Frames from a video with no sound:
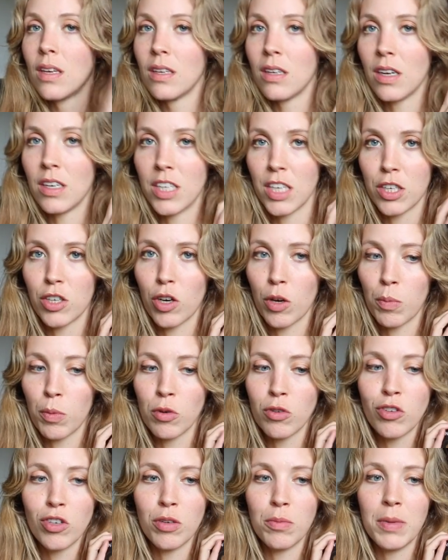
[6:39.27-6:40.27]
TikTok
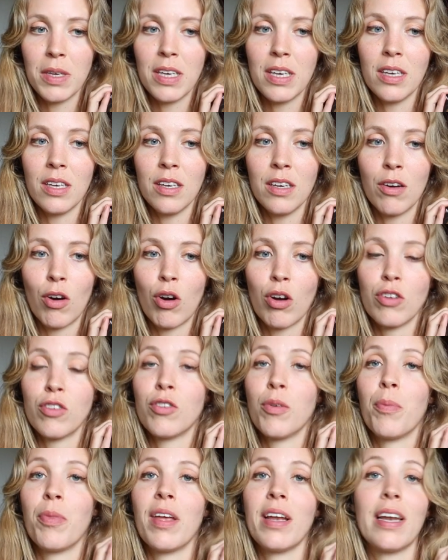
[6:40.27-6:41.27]
books to me are
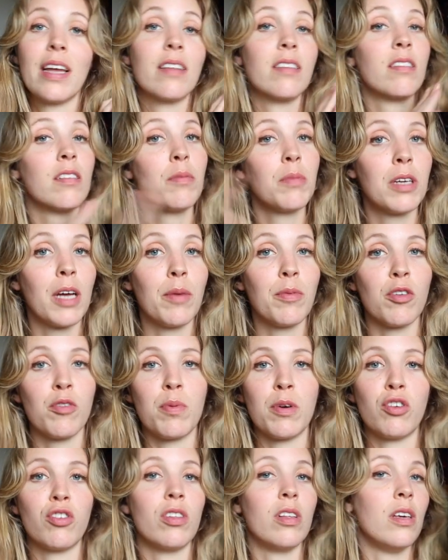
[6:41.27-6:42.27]
something that sometimes,
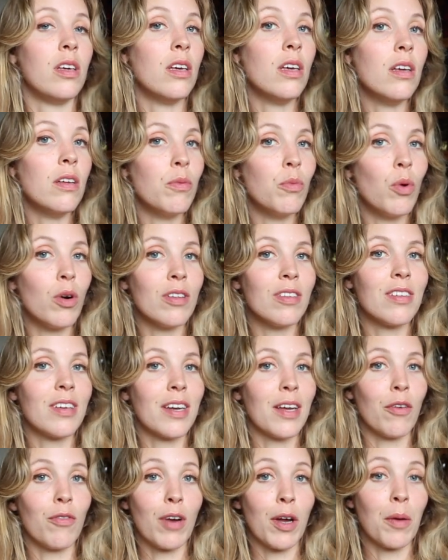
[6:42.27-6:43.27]
especially ones
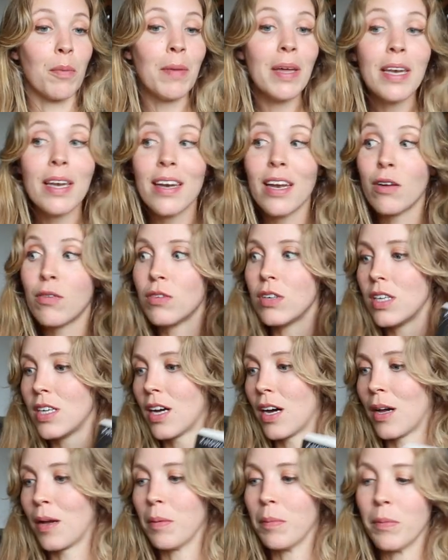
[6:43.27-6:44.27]
that get recommended every
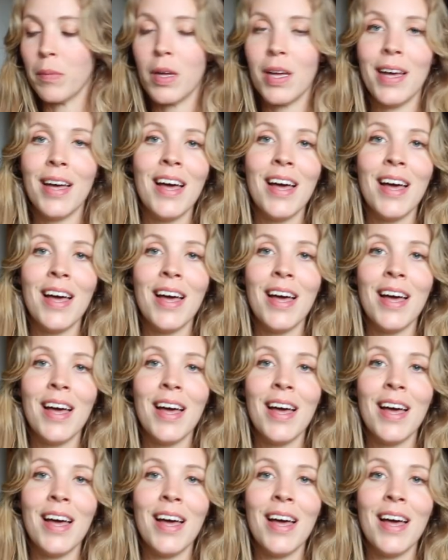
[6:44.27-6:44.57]
time,